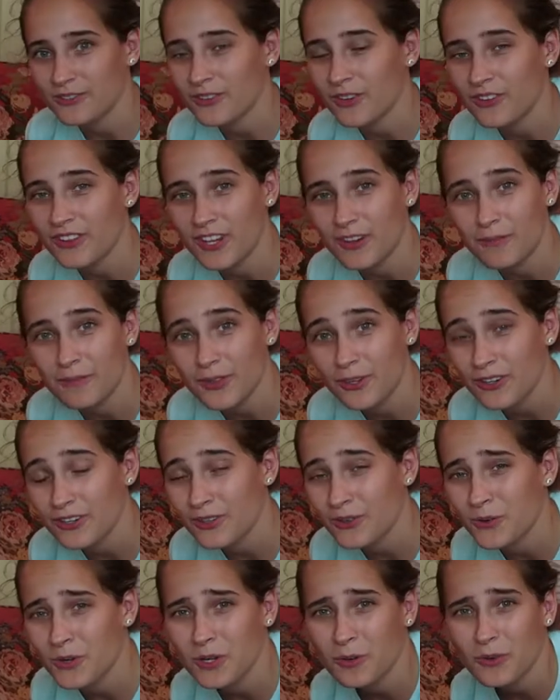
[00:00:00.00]
You know them. They're
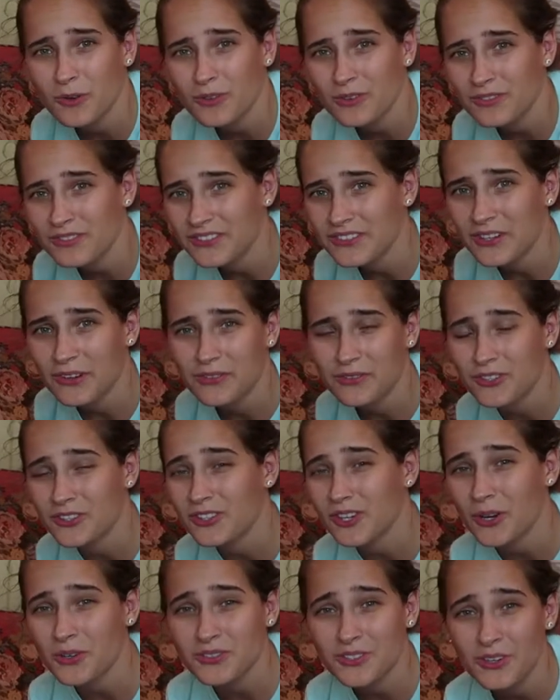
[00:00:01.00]
adorable. So if you
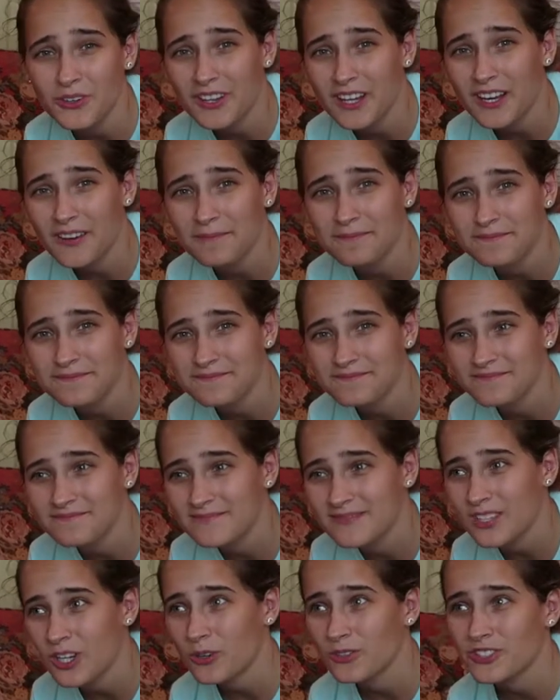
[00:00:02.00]
don't know them,
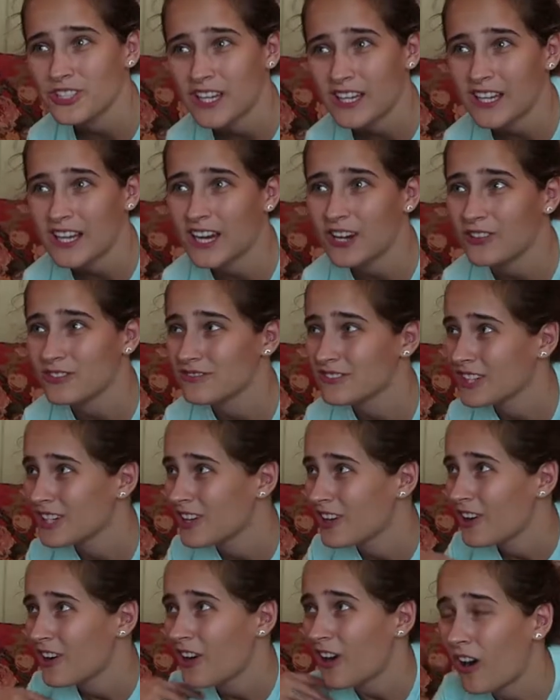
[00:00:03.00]
go check out
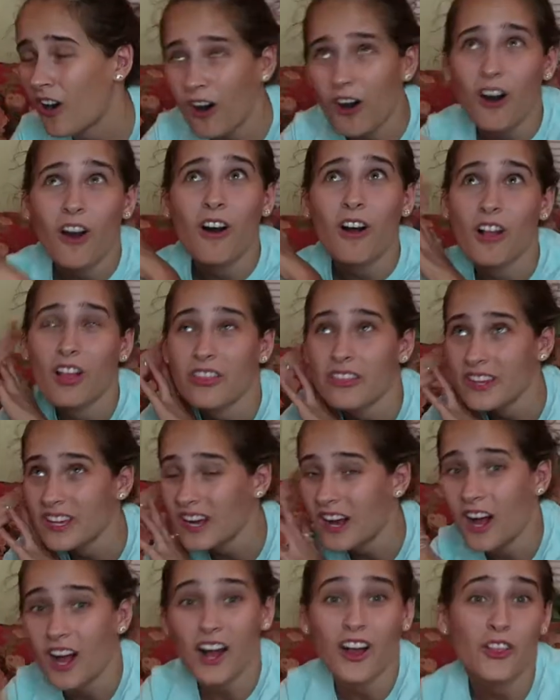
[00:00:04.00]
all the
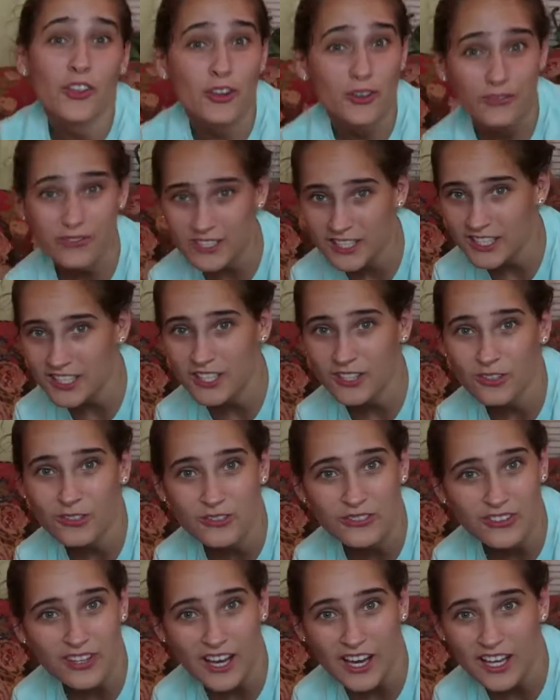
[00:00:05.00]
other
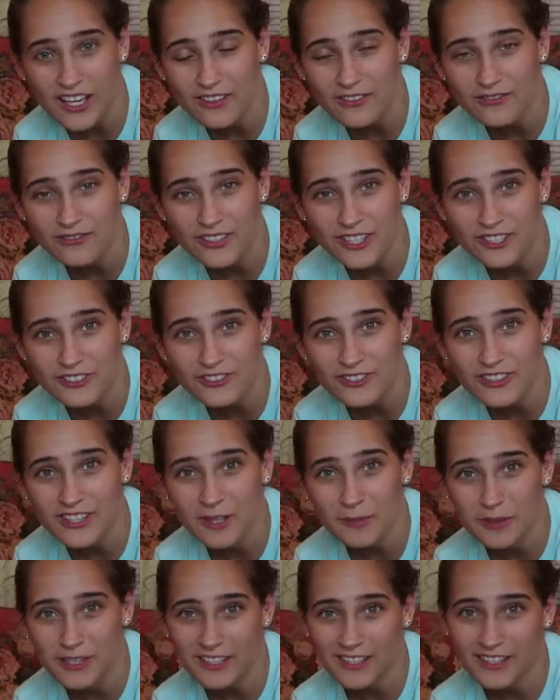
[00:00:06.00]
videos I have featured
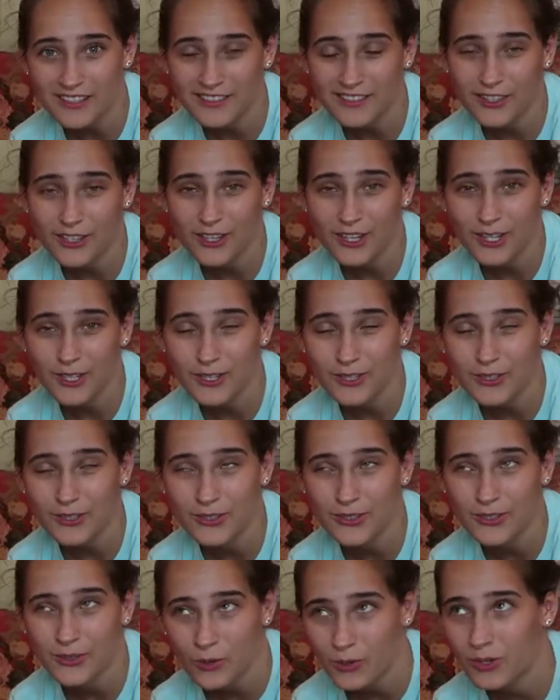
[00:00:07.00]
them in because they're
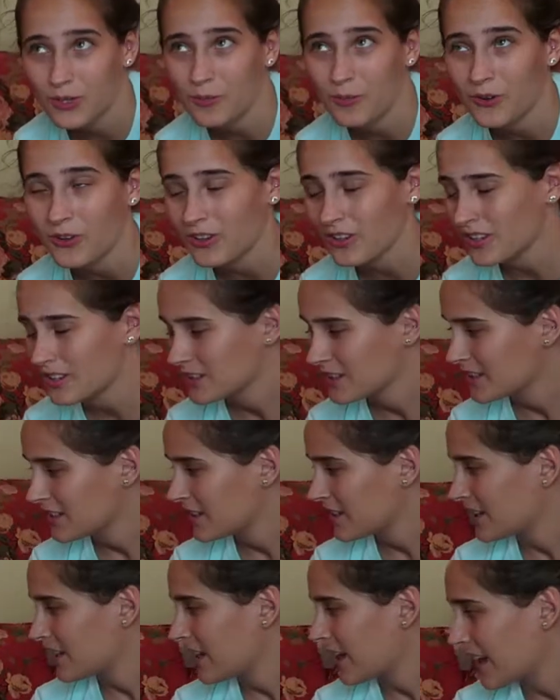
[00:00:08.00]
adorable.
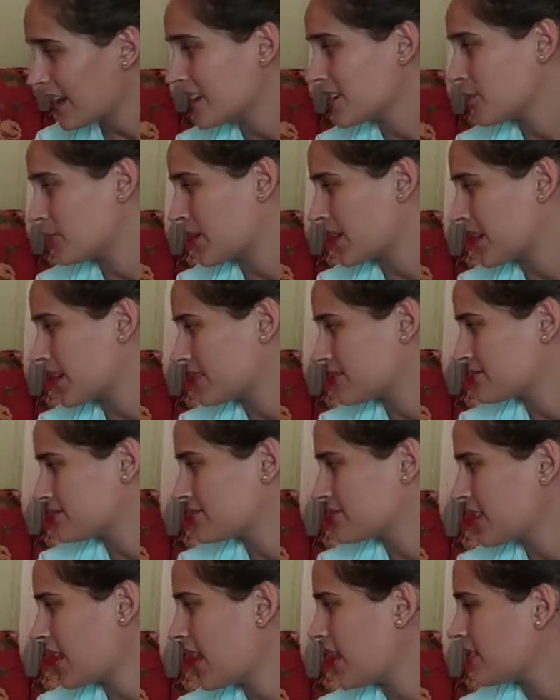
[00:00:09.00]
Anyway,
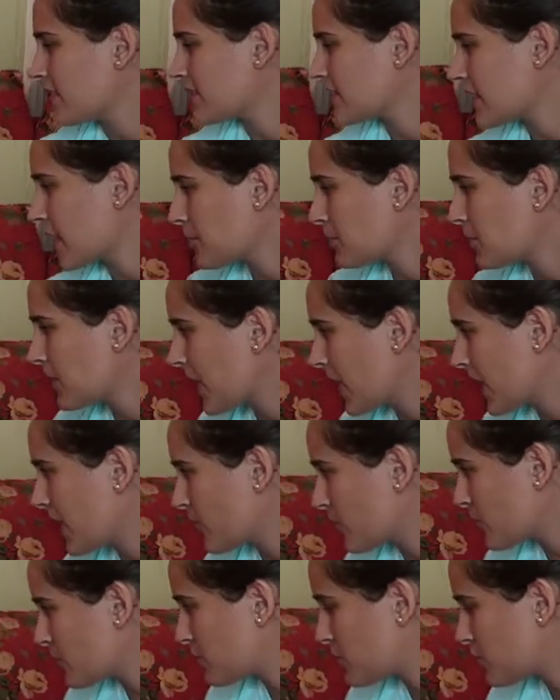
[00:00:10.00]
hey, stop
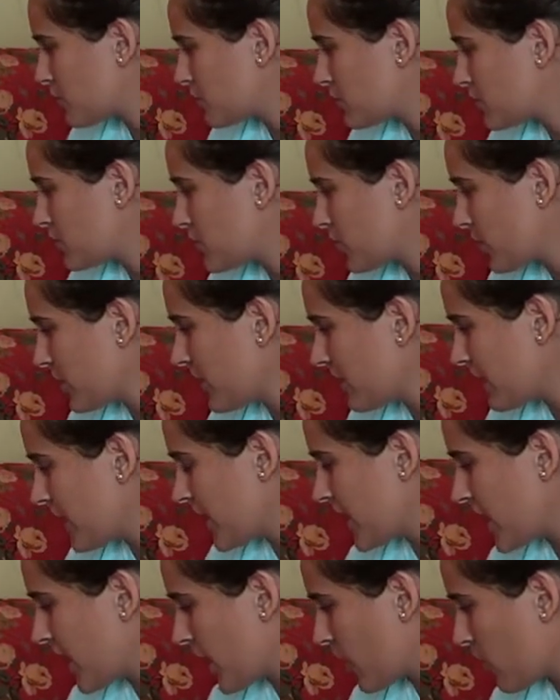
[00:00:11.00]
playing. We're doing a
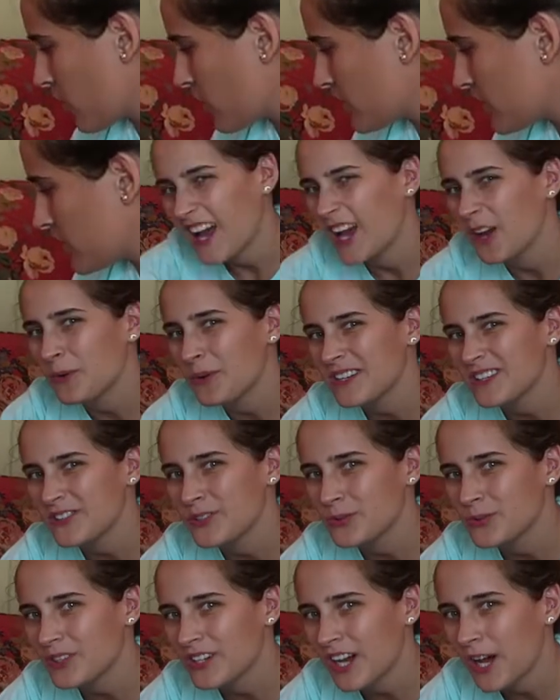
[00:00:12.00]
video. I went
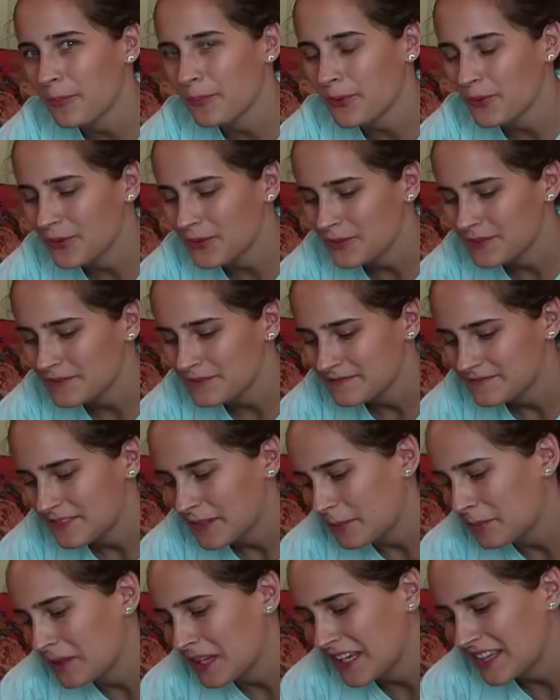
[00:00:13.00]
to a couple
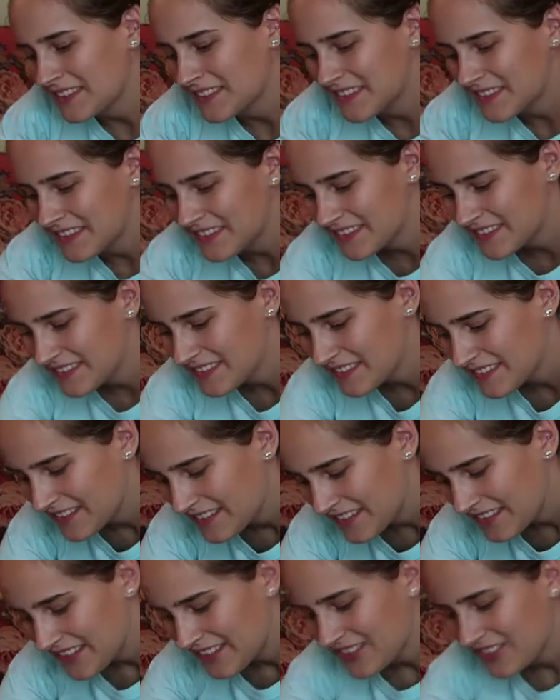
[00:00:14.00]
places
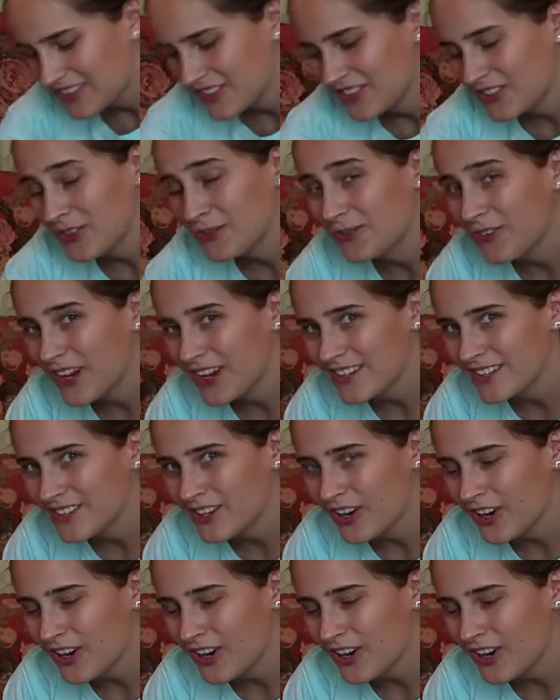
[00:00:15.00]
to find